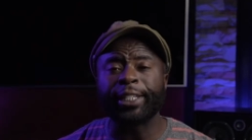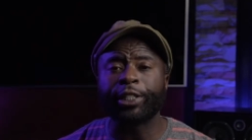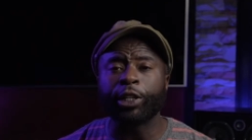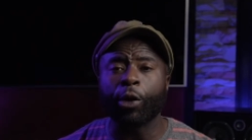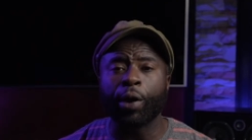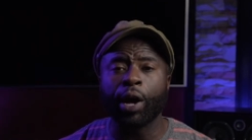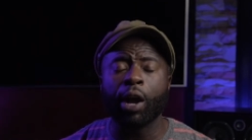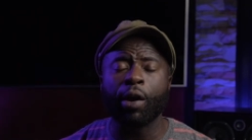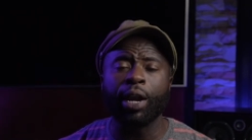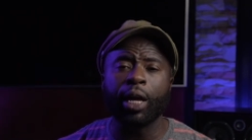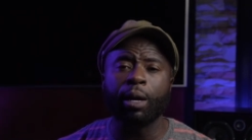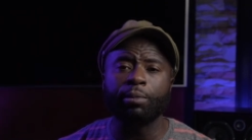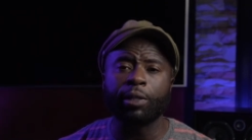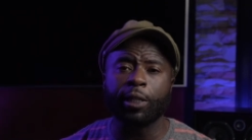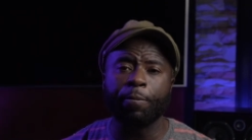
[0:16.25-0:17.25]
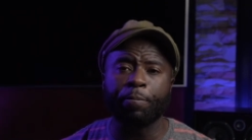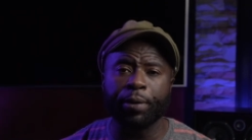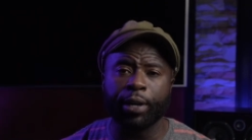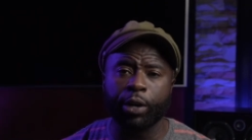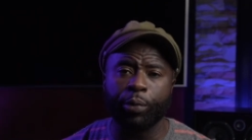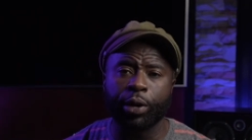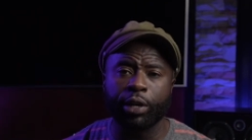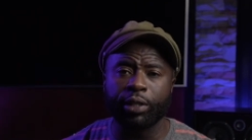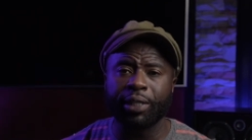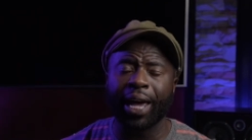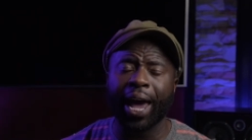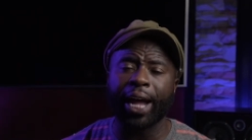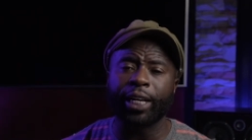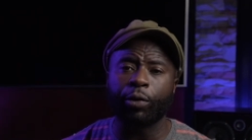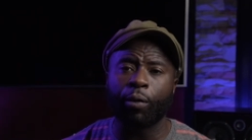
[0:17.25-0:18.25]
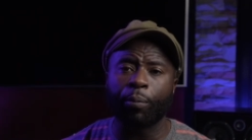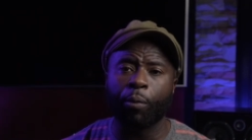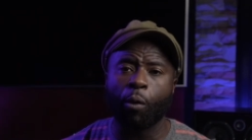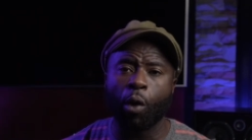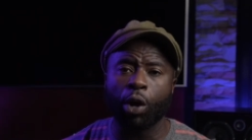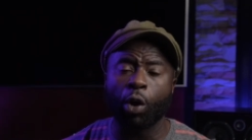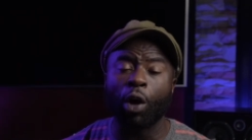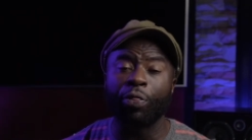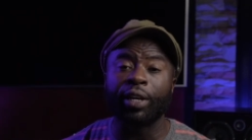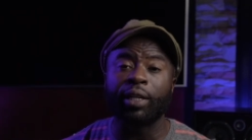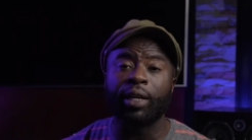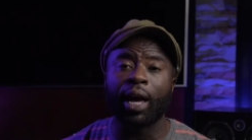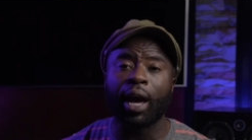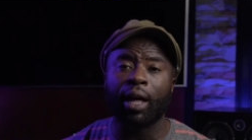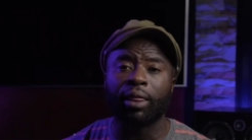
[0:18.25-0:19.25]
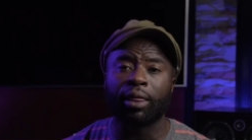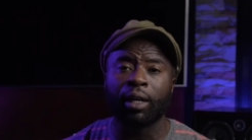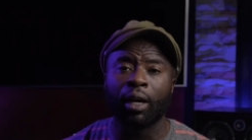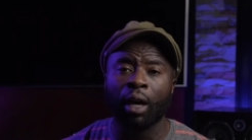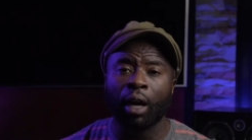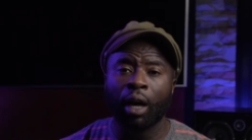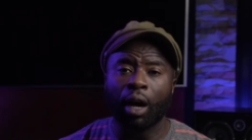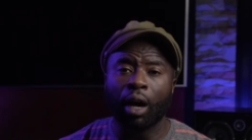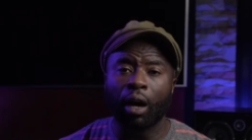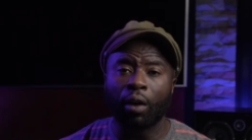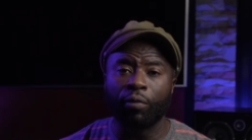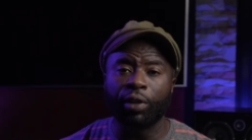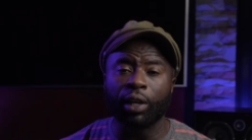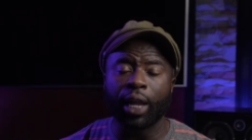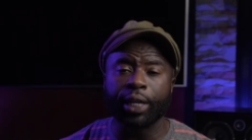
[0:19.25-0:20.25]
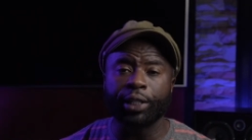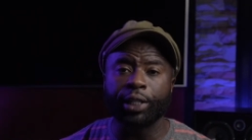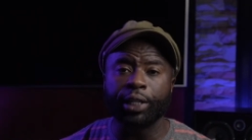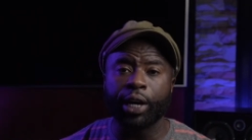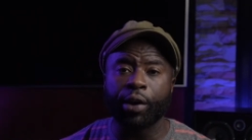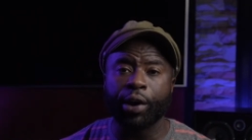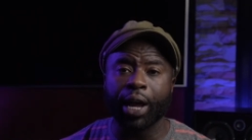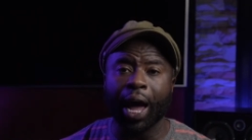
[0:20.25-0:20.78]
so here at MCP, we are sad to report on the death of the legendary